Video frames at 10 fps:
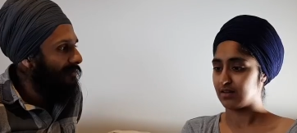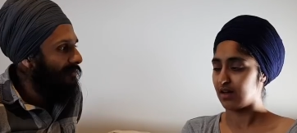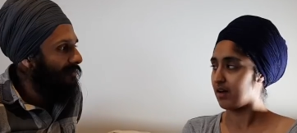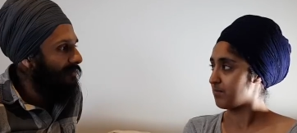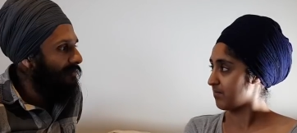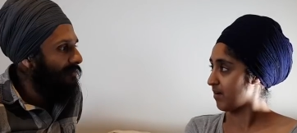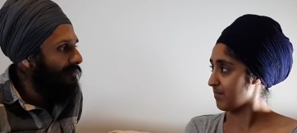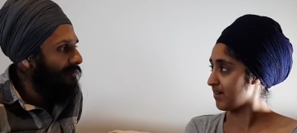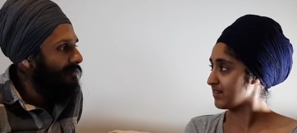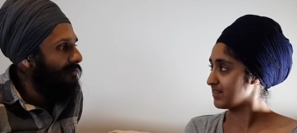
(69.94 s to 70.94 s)
Speaker 1: our, our,
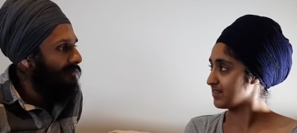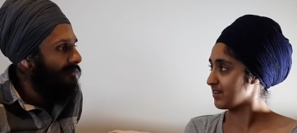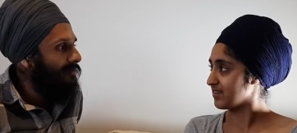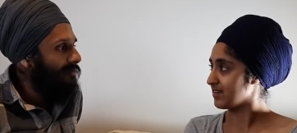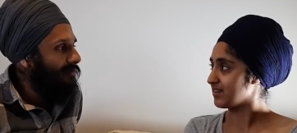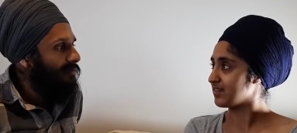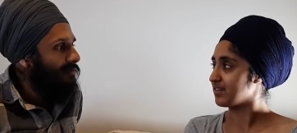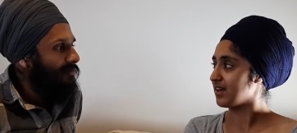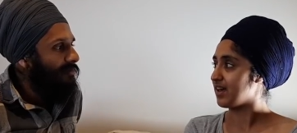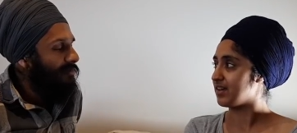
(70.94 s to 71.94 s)
marriage, I think,
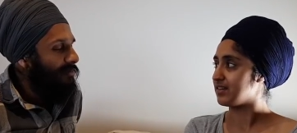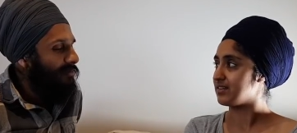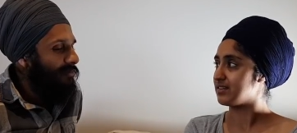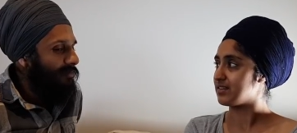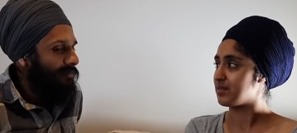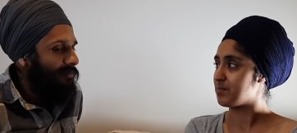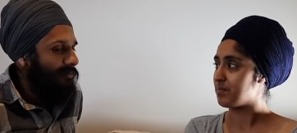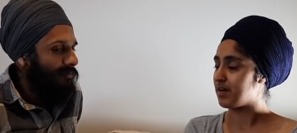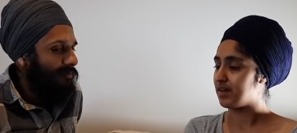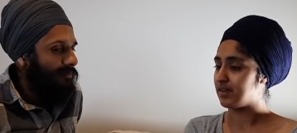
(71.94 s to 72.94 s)
and
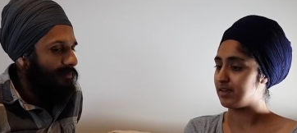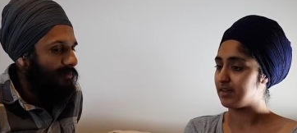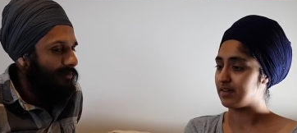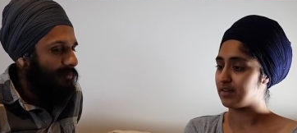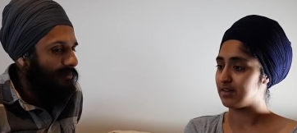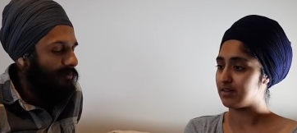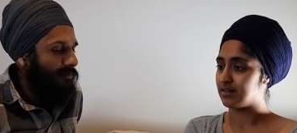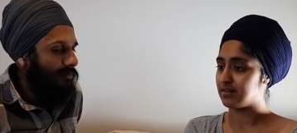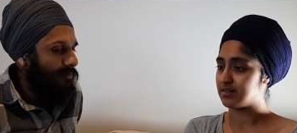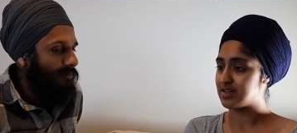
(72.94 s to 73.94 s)
my uh,
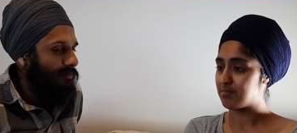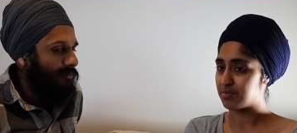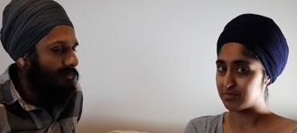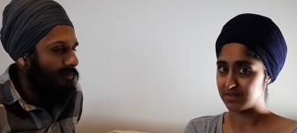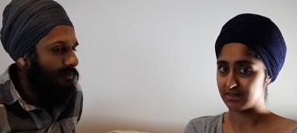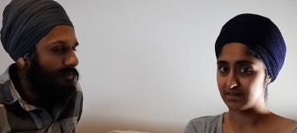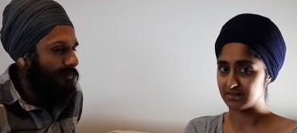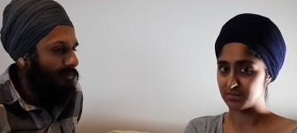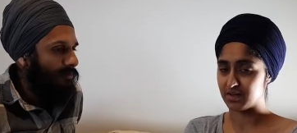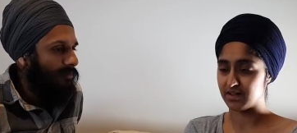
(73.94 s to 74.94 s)
temperament as
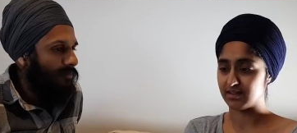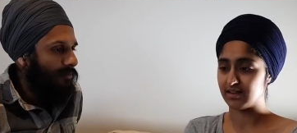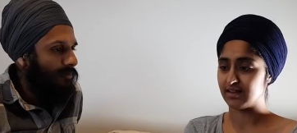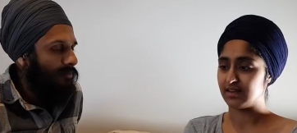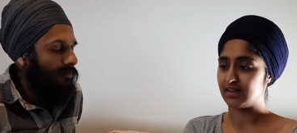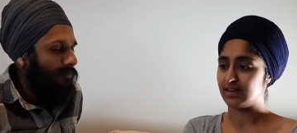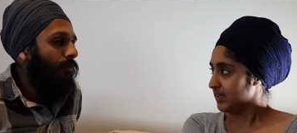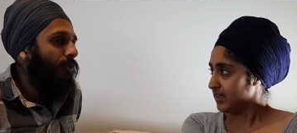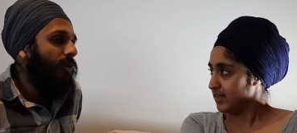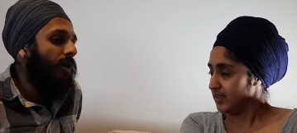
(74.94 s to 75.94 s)
well.
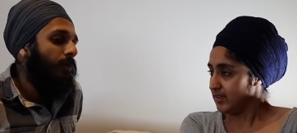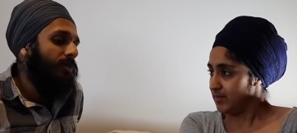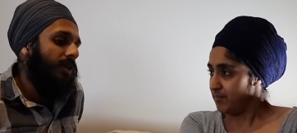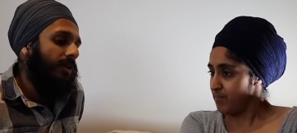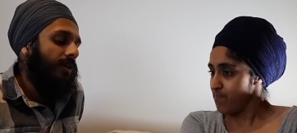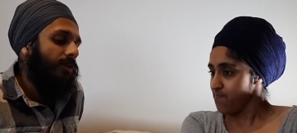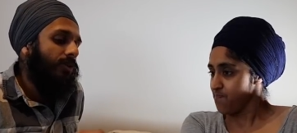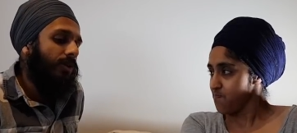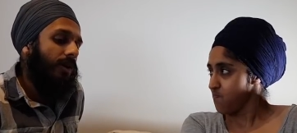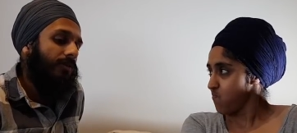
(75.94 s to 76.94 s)
Speaker 2: For the couples out there who
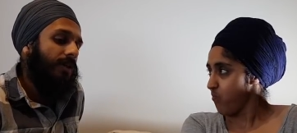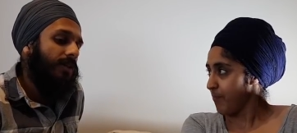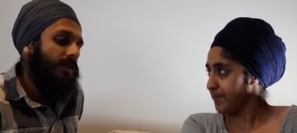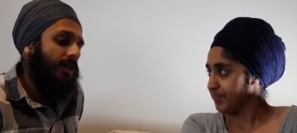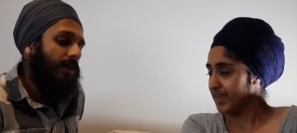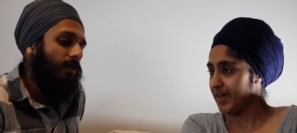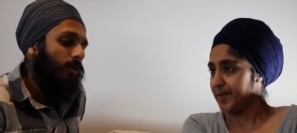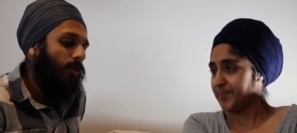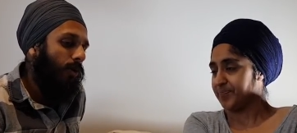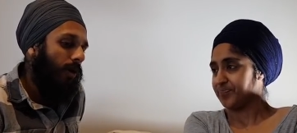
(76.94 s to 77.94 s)
don't have kids yet yeah. or
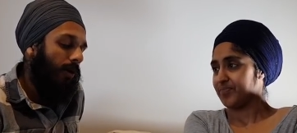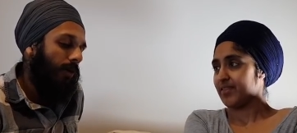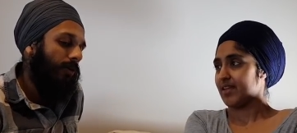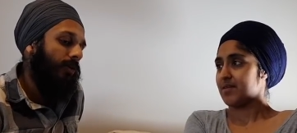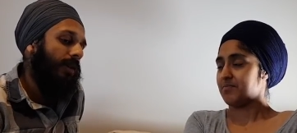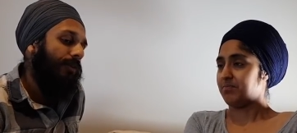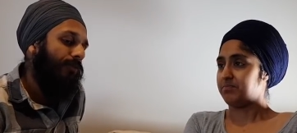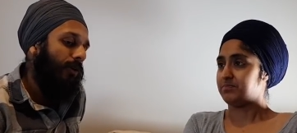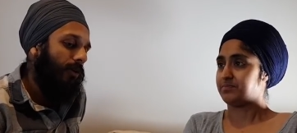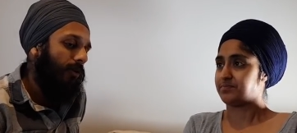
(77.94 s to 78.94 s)
who are not that
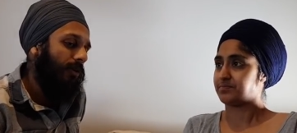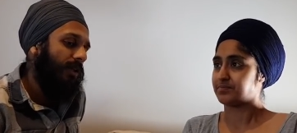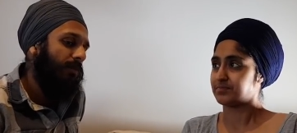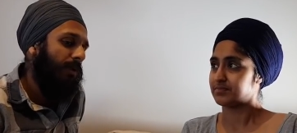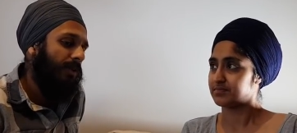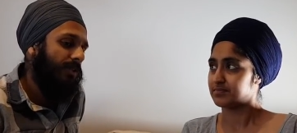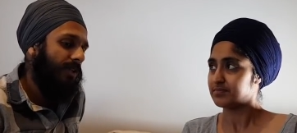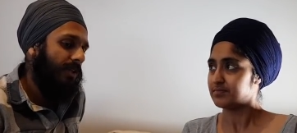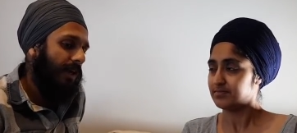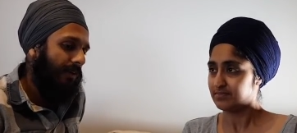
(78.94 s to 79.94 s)
far along in their marriage
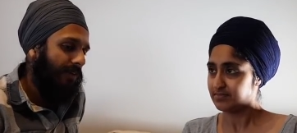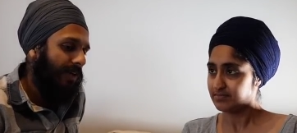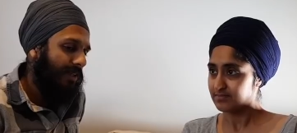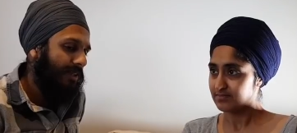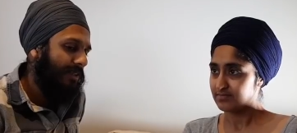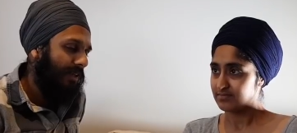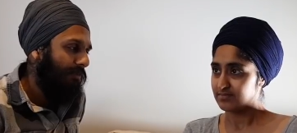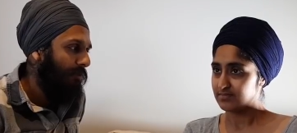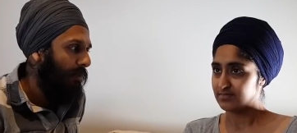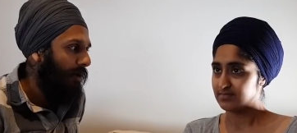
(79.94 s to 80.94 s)
journey, haven't hit the seven
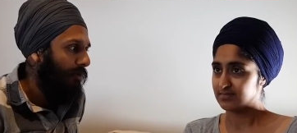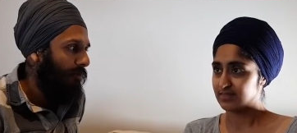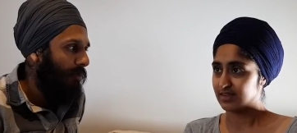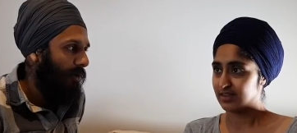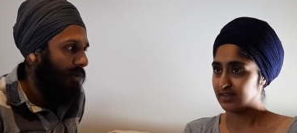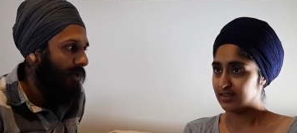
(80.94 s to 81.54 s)
mile mark